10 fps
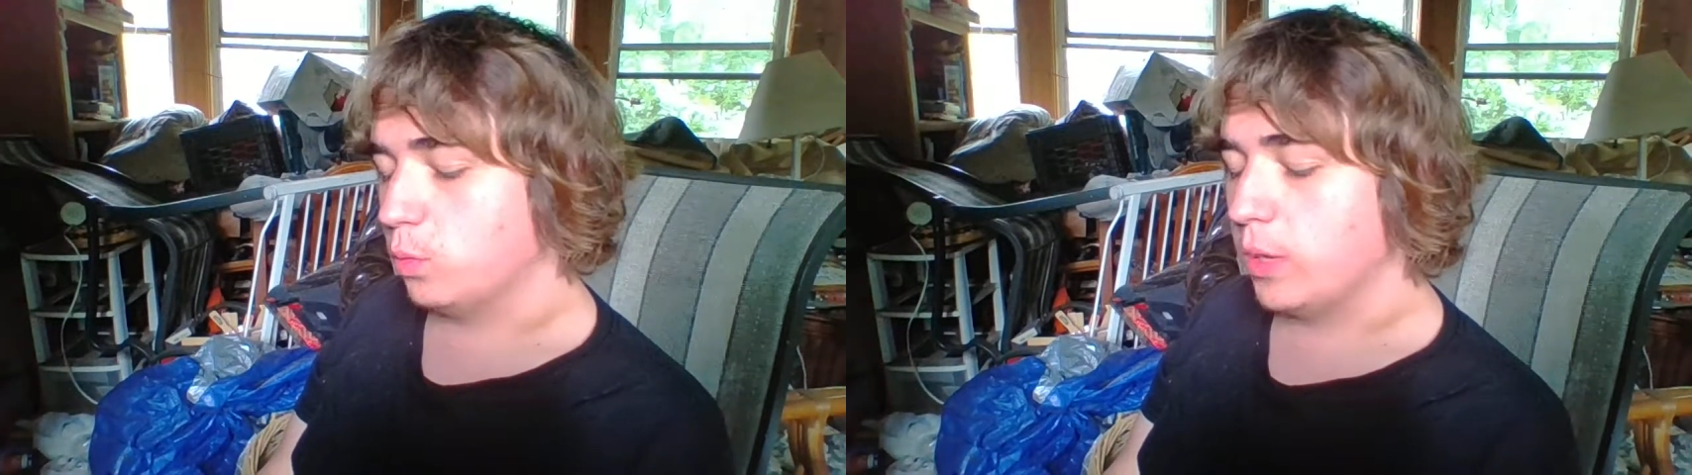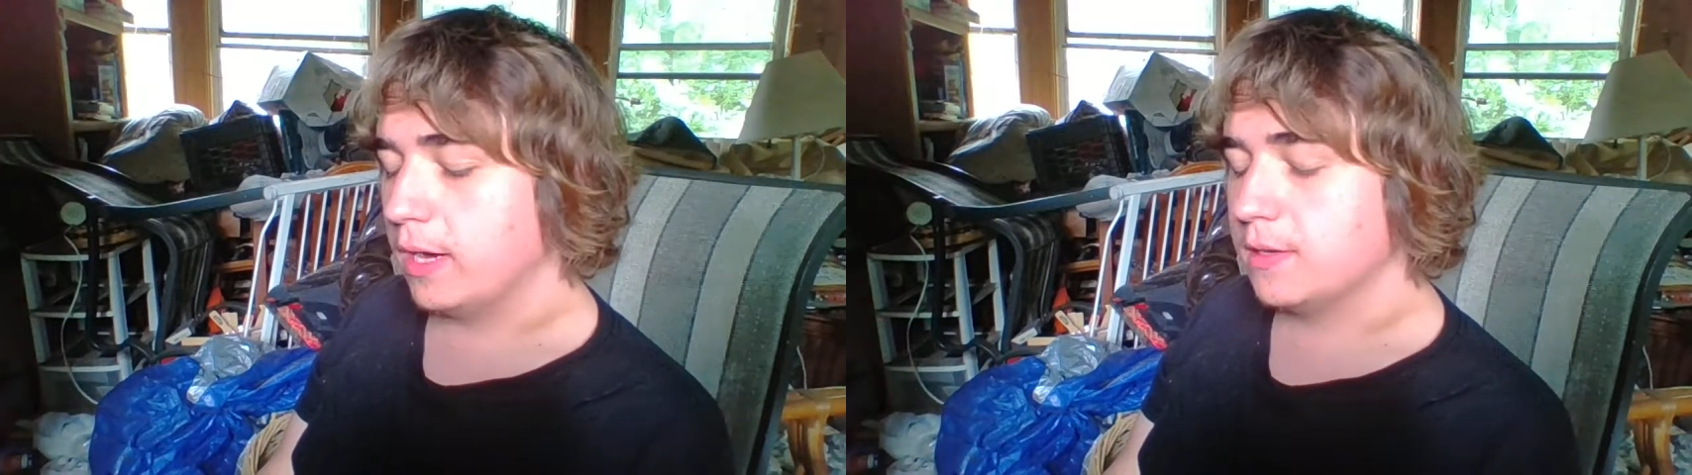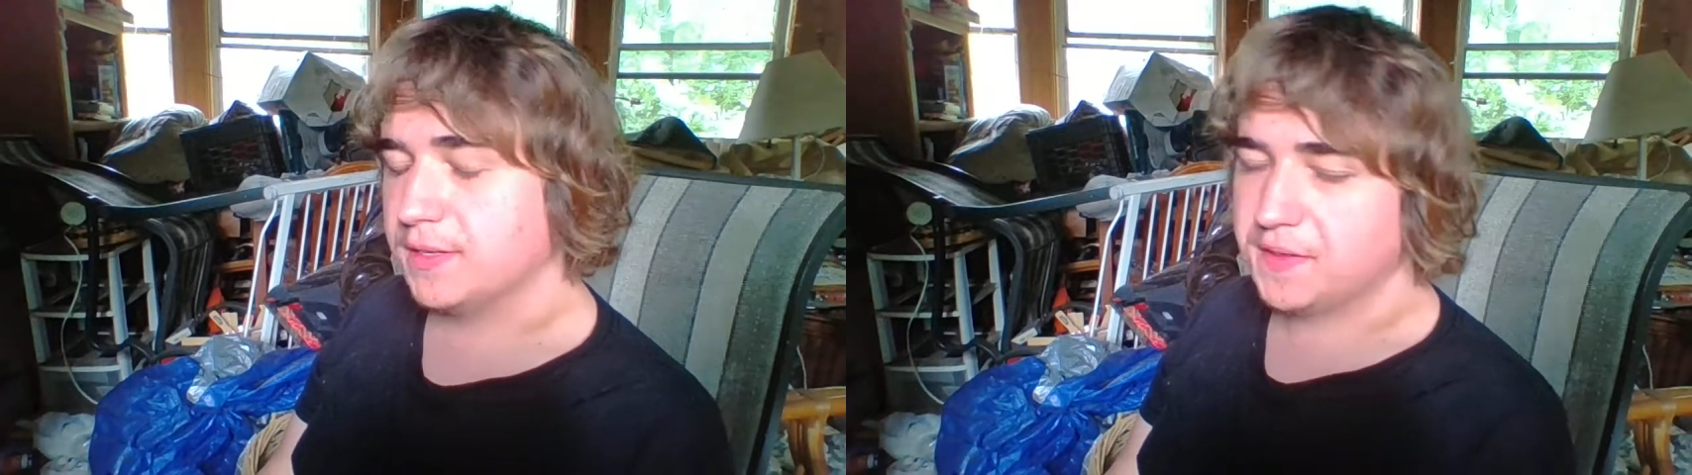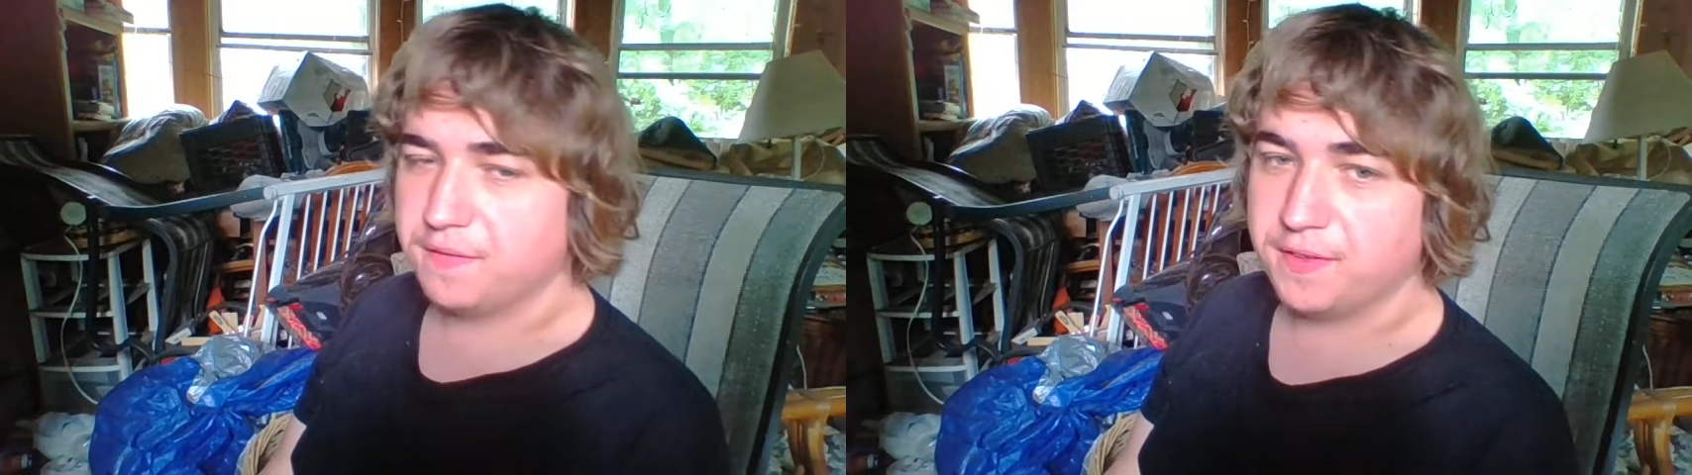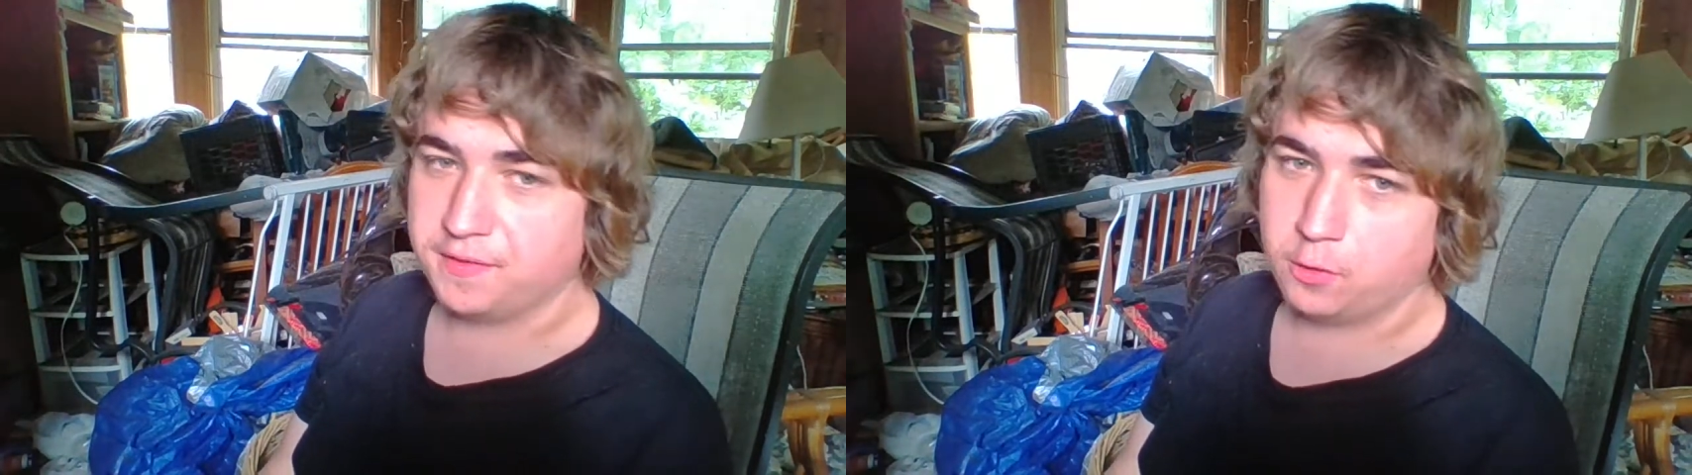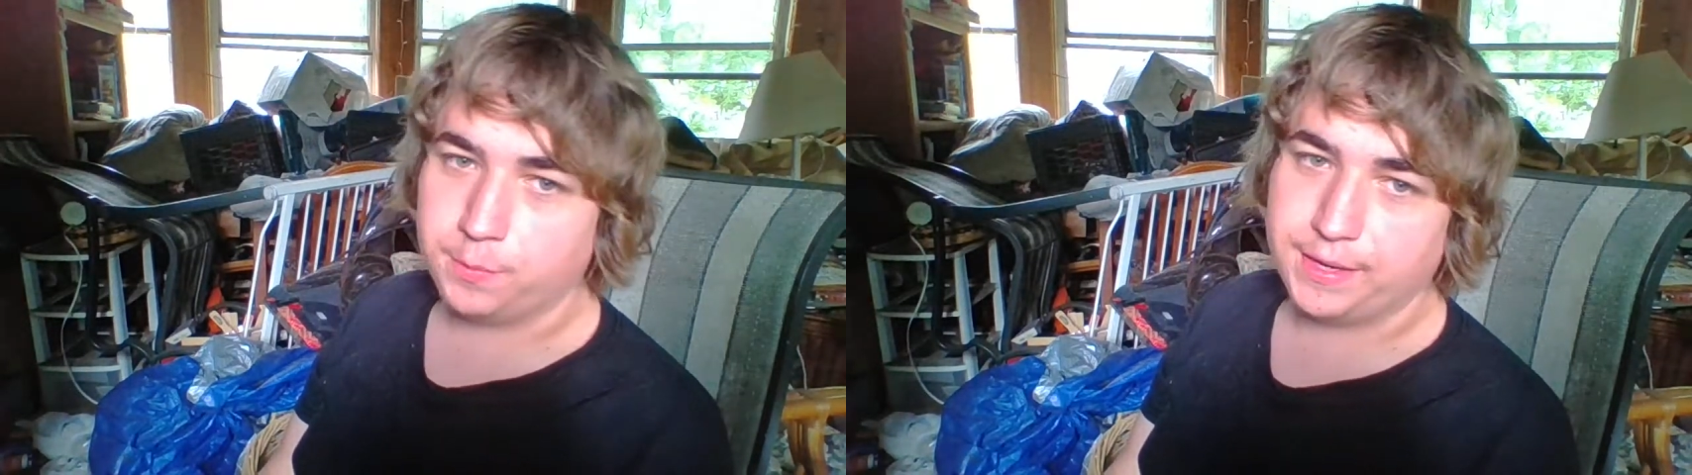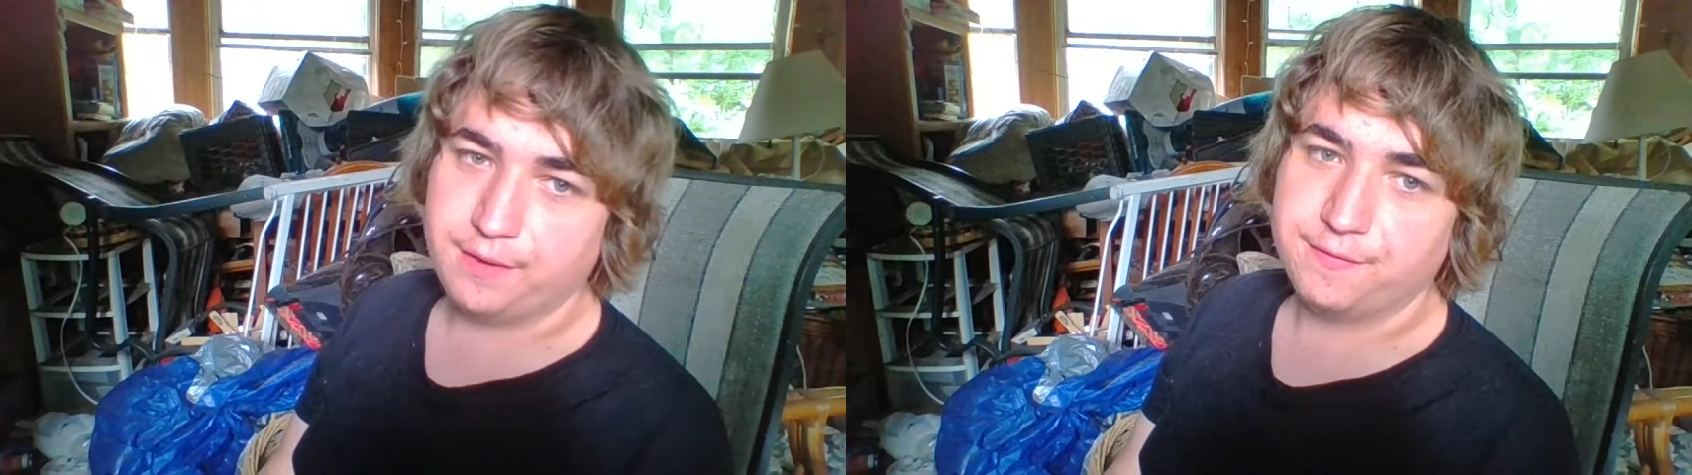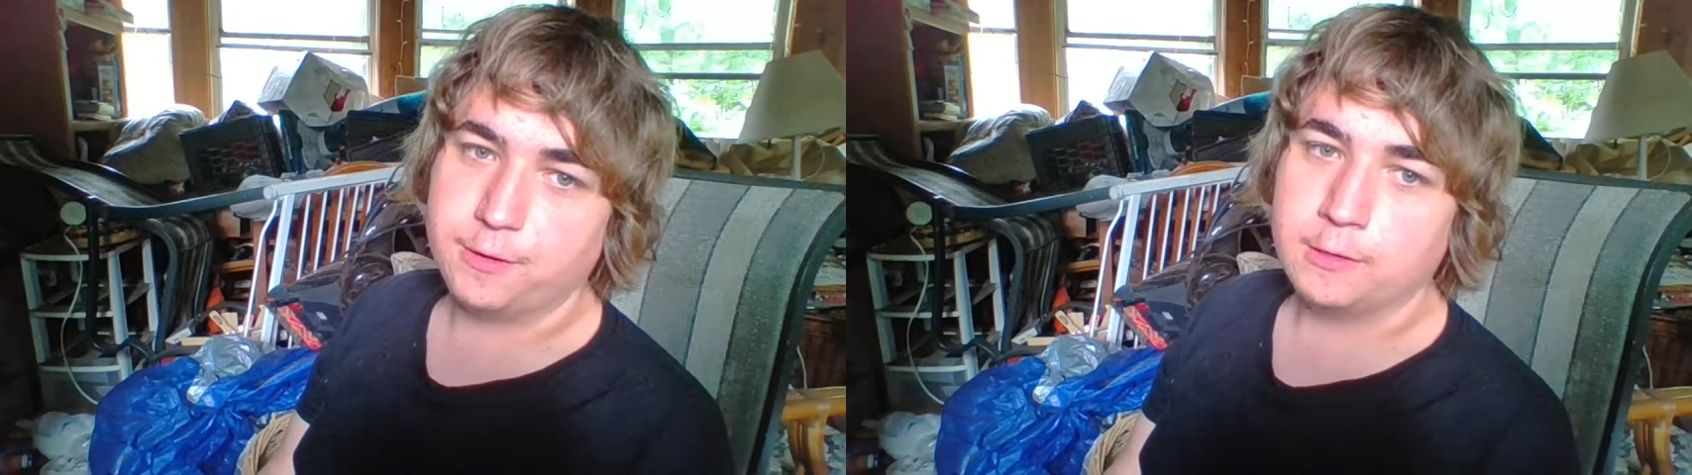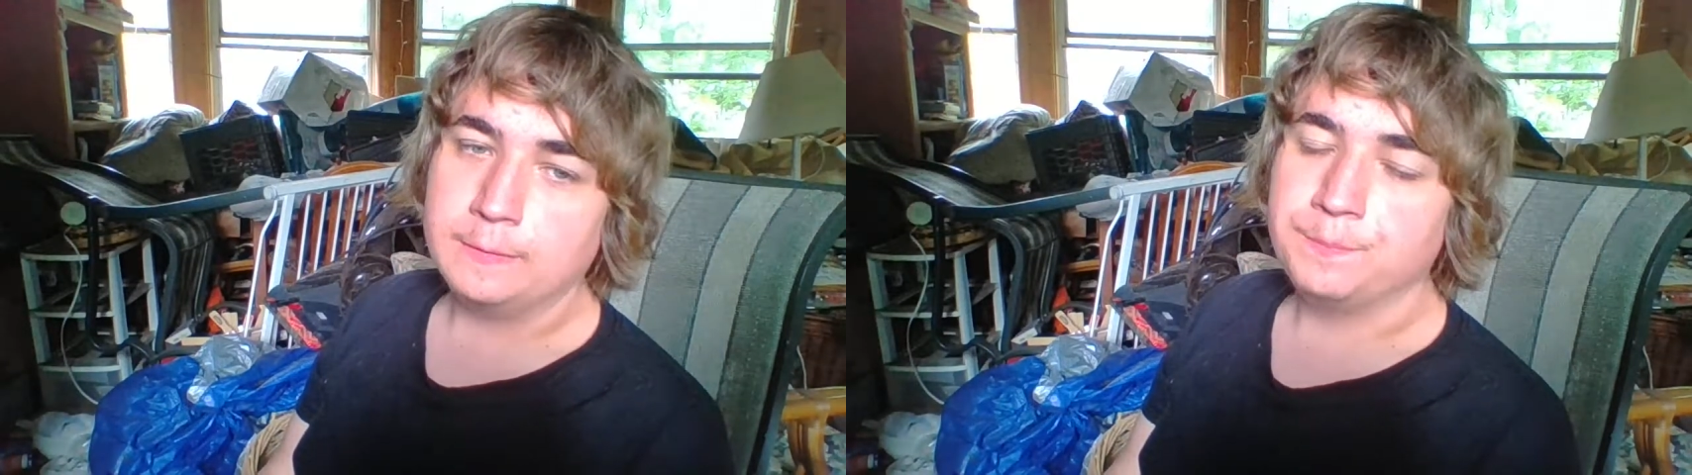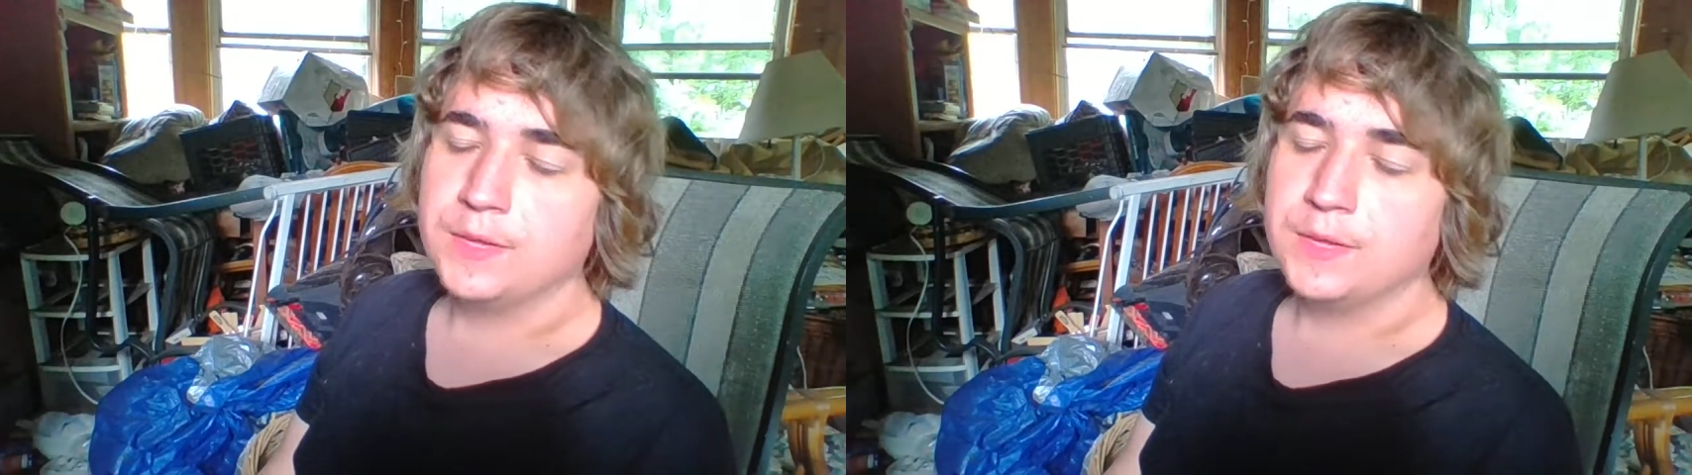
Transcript: where does the physical body fall?